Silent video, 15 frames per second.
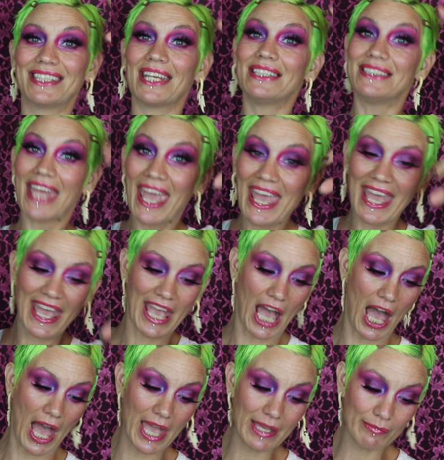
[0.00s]
Today
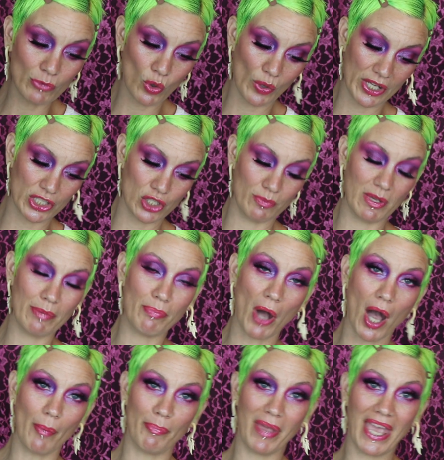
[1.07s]
I am going to be
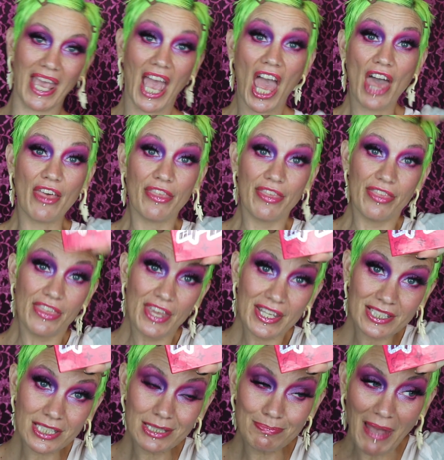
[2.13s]
popping
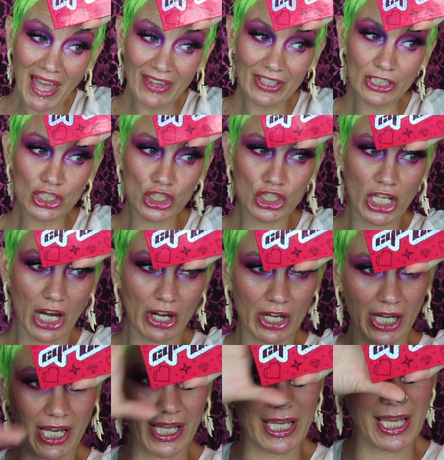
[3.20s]
this palette's
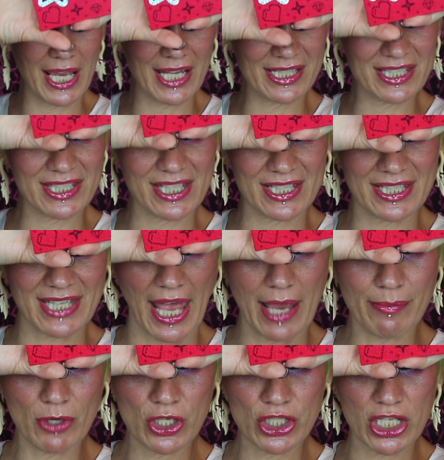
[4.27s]
cherry. It's the
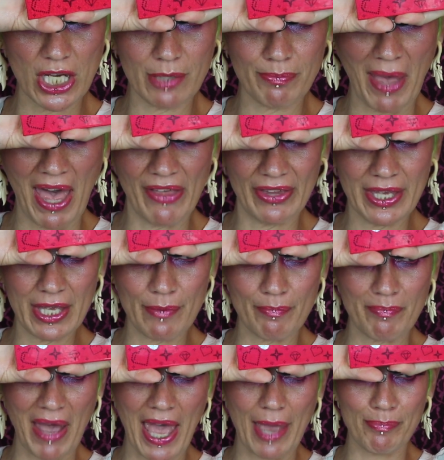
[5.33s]
Cyber Chic palette
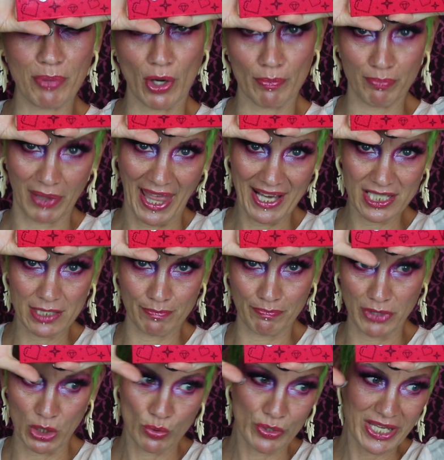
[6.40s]
by PerPlex
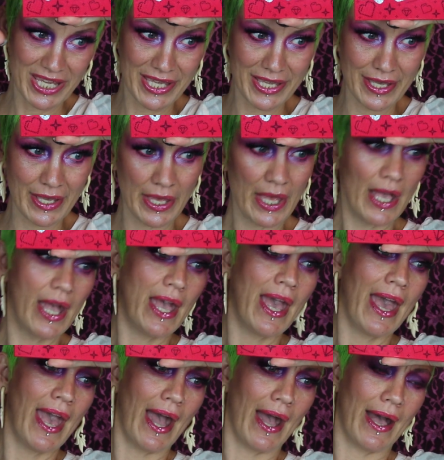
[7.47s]
Beauty.
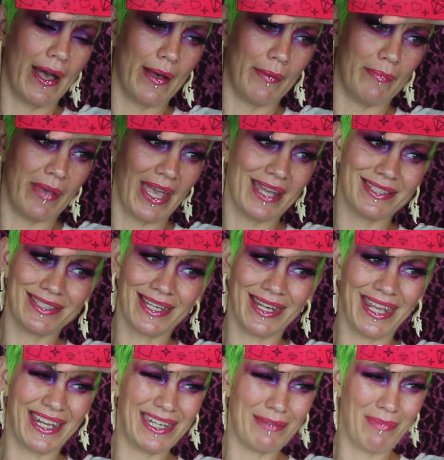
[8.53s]
It's an
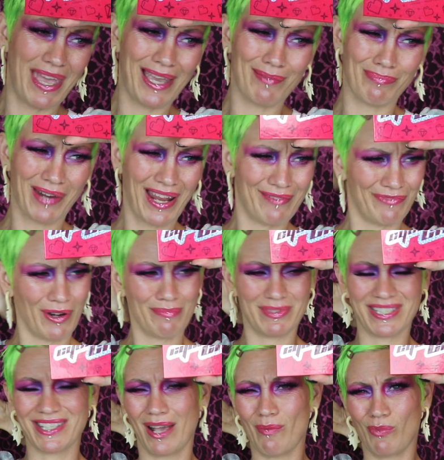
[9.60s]
indie makeup brand from
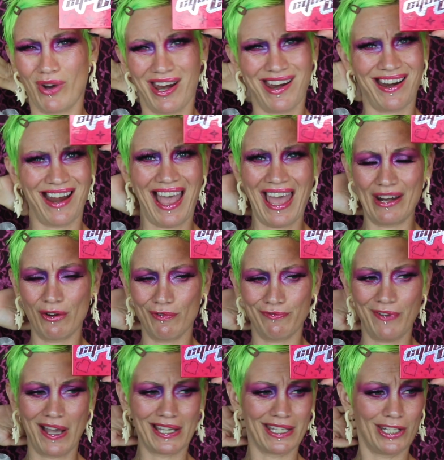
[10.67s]
somewhere. I don't
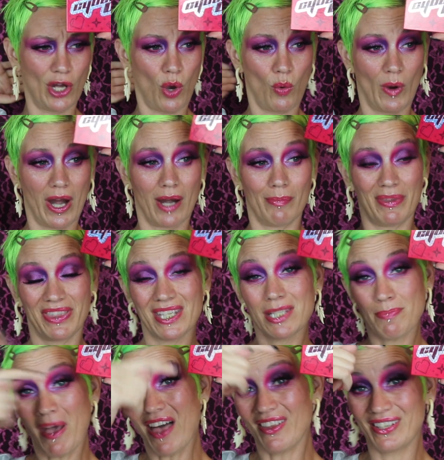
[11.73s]
fucking know where, but this
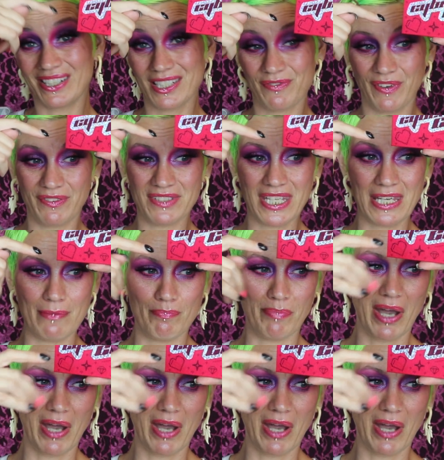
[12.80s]
palette is 15